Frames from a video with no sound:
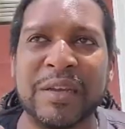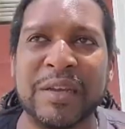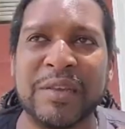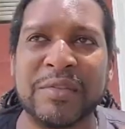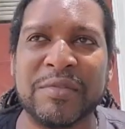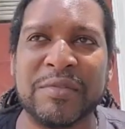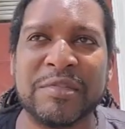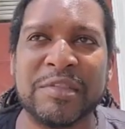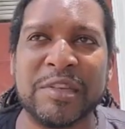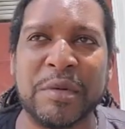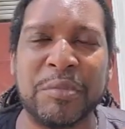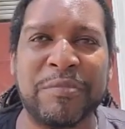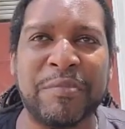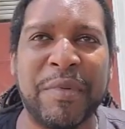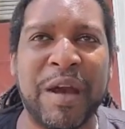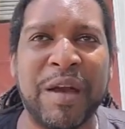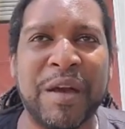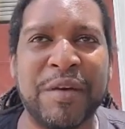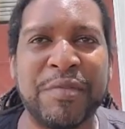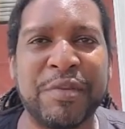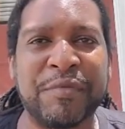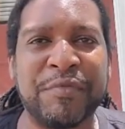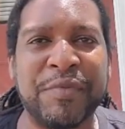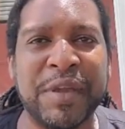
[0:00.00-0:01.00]
some of my
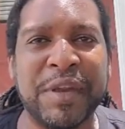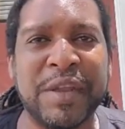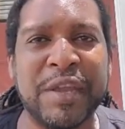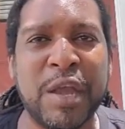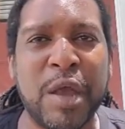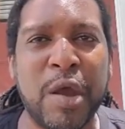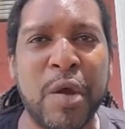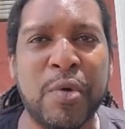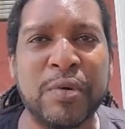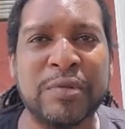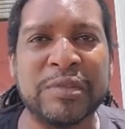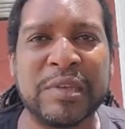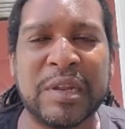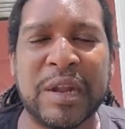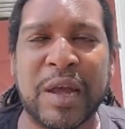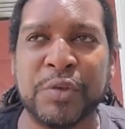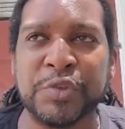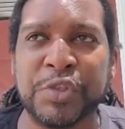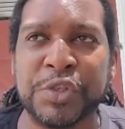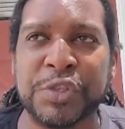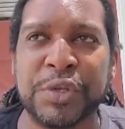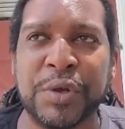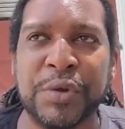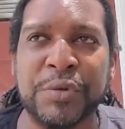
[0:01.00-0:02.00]
other videos and I'll
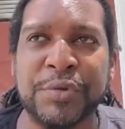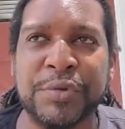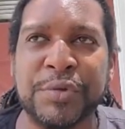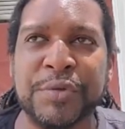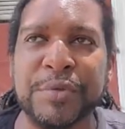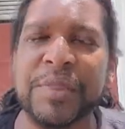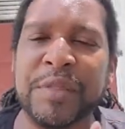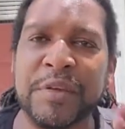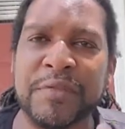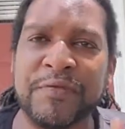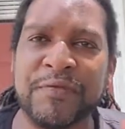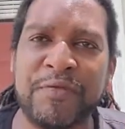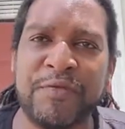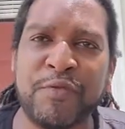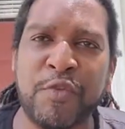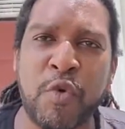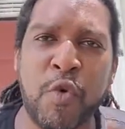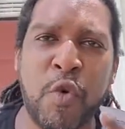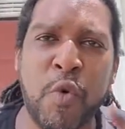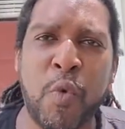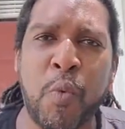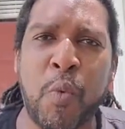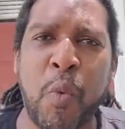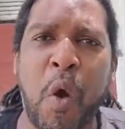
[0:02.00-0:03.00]
show you the
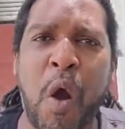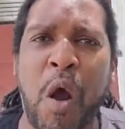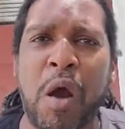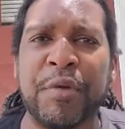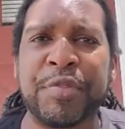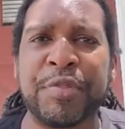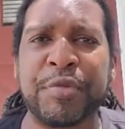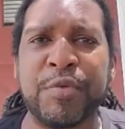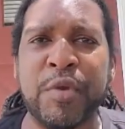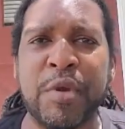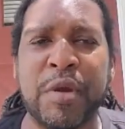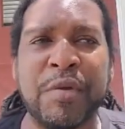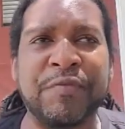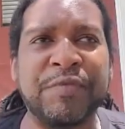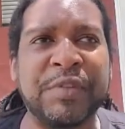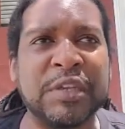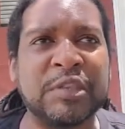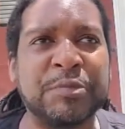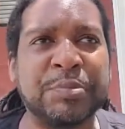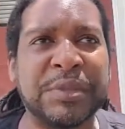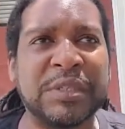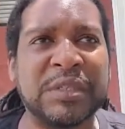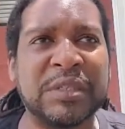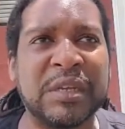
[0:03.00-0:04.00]
full walkthrough of
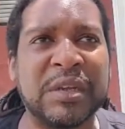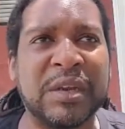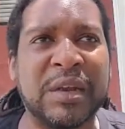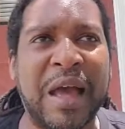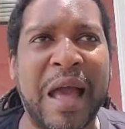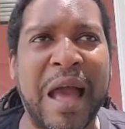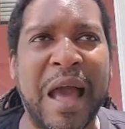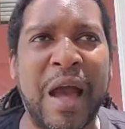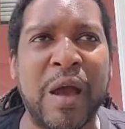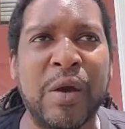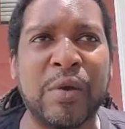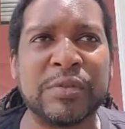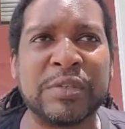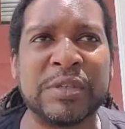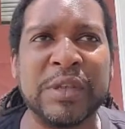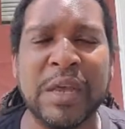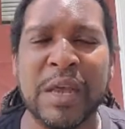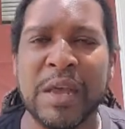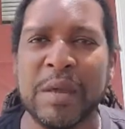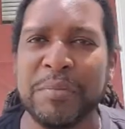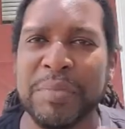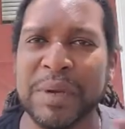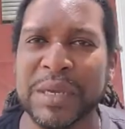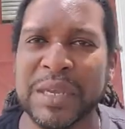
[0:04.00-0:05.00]
this particular house,
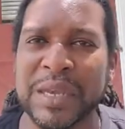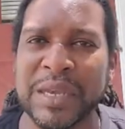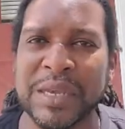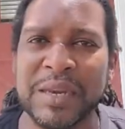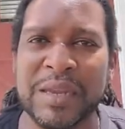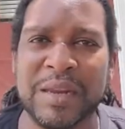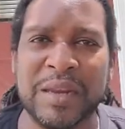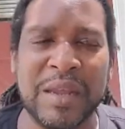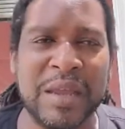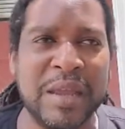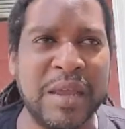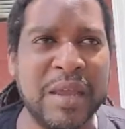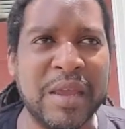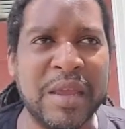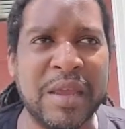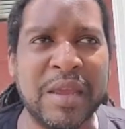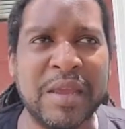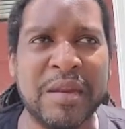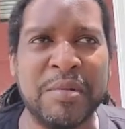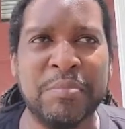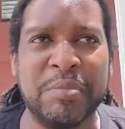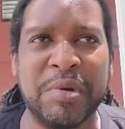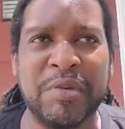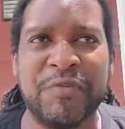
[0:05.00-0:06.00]
beginning to
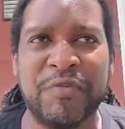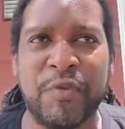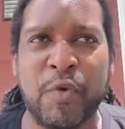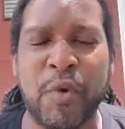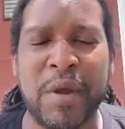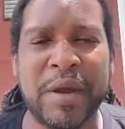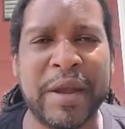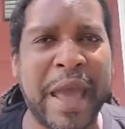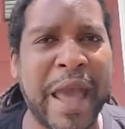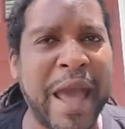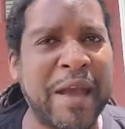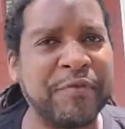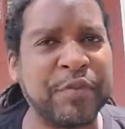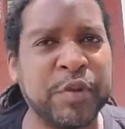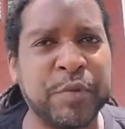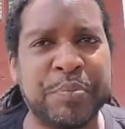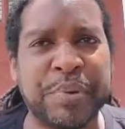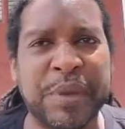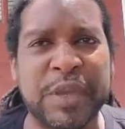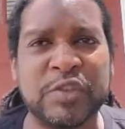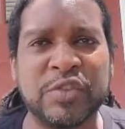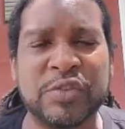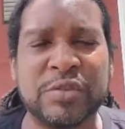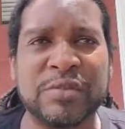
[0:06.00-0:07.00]
end, before and after
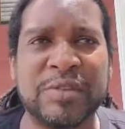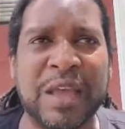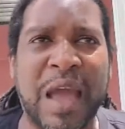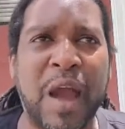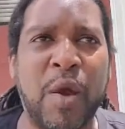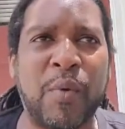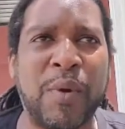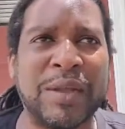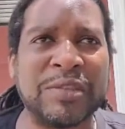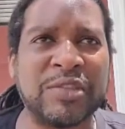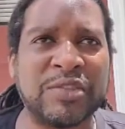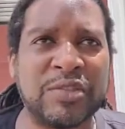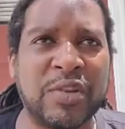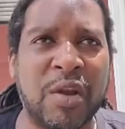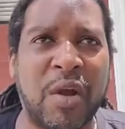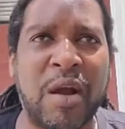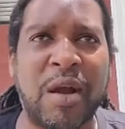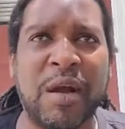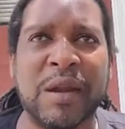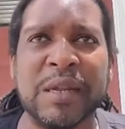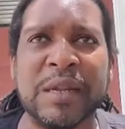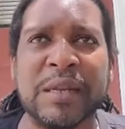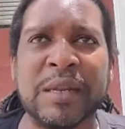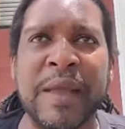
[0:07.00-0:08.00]
pictures, how I
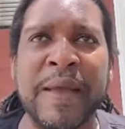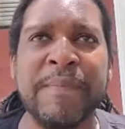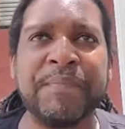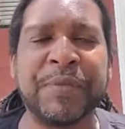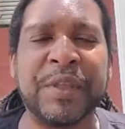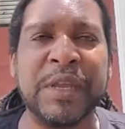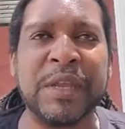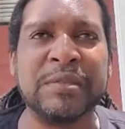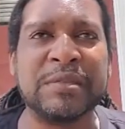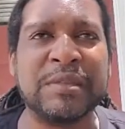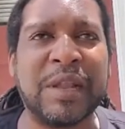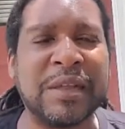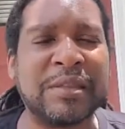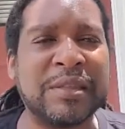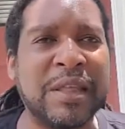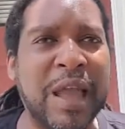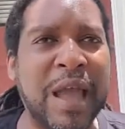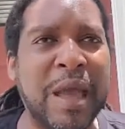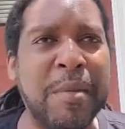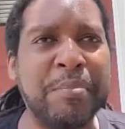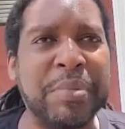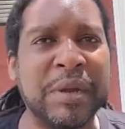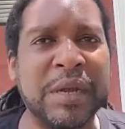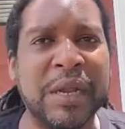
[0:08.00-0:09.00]
started, things like
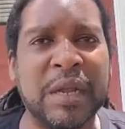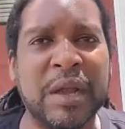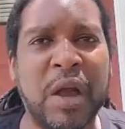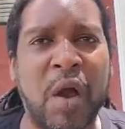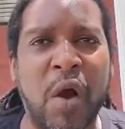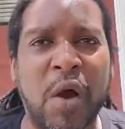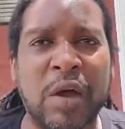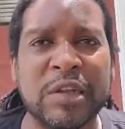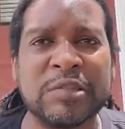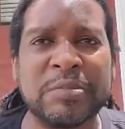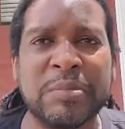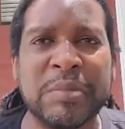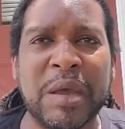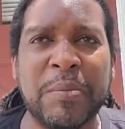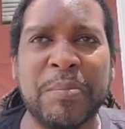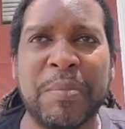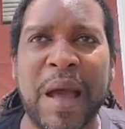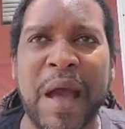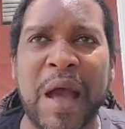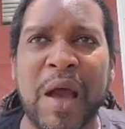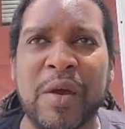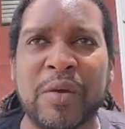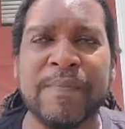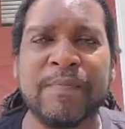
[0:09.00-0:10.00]
that. But it cost me
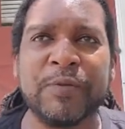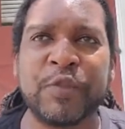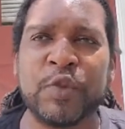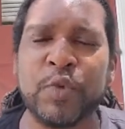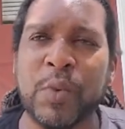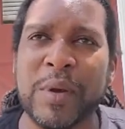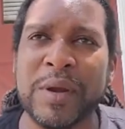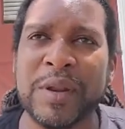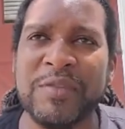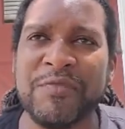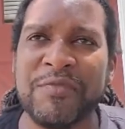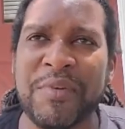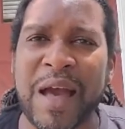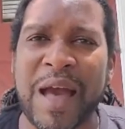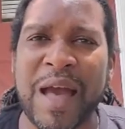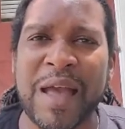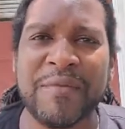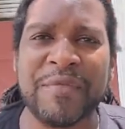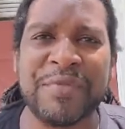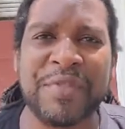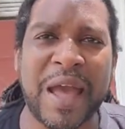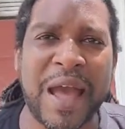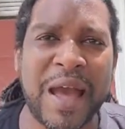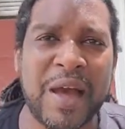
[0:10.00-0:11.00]
about
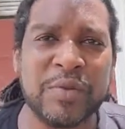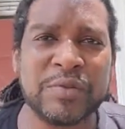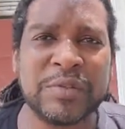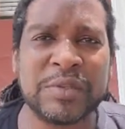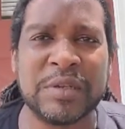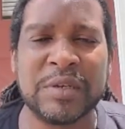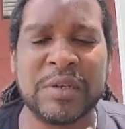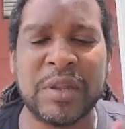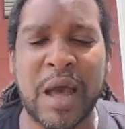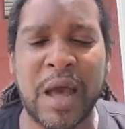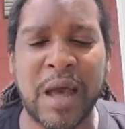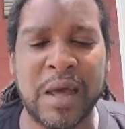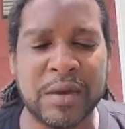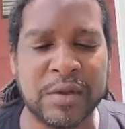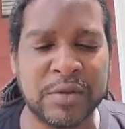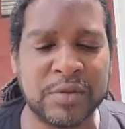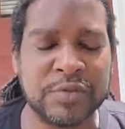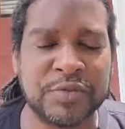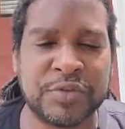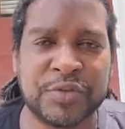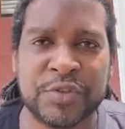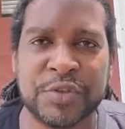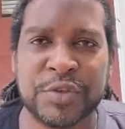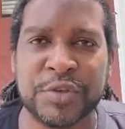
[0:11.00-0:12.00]

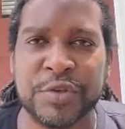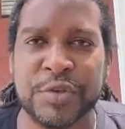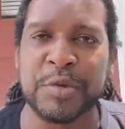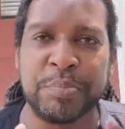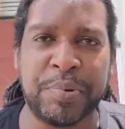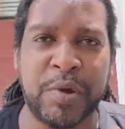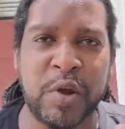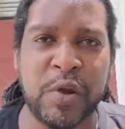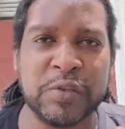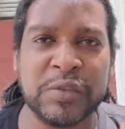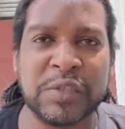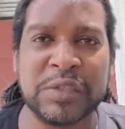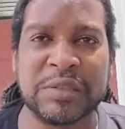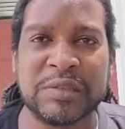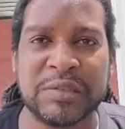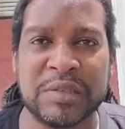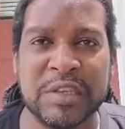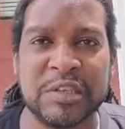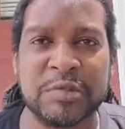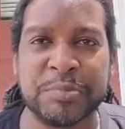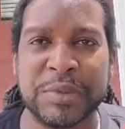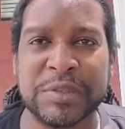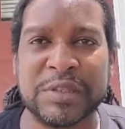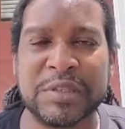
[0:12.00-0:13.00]
$25,000 to purchase
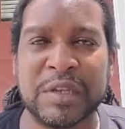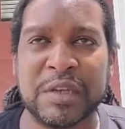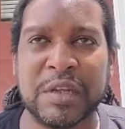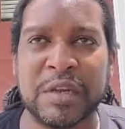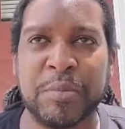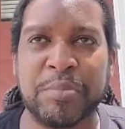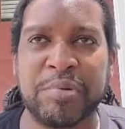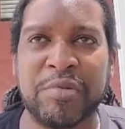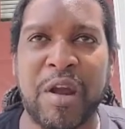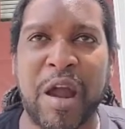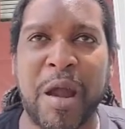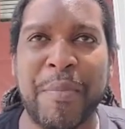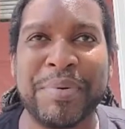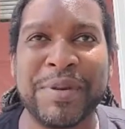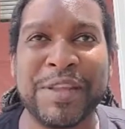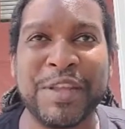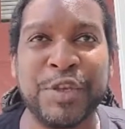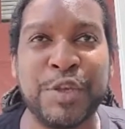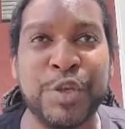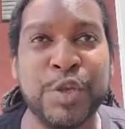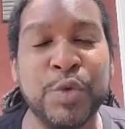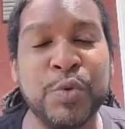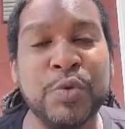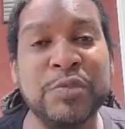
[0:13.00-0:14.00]
this particular property
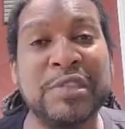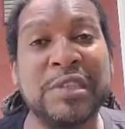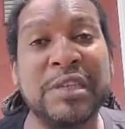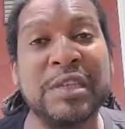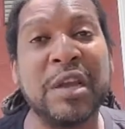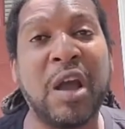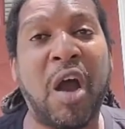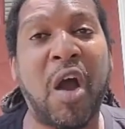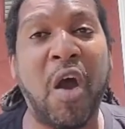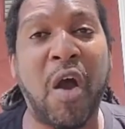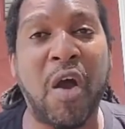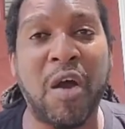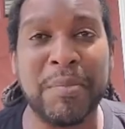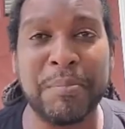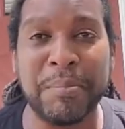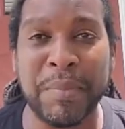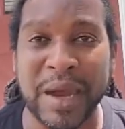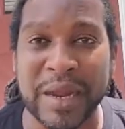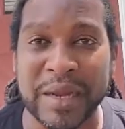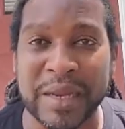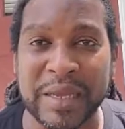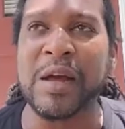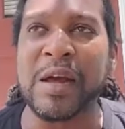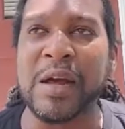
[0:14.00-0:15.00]
using hard money.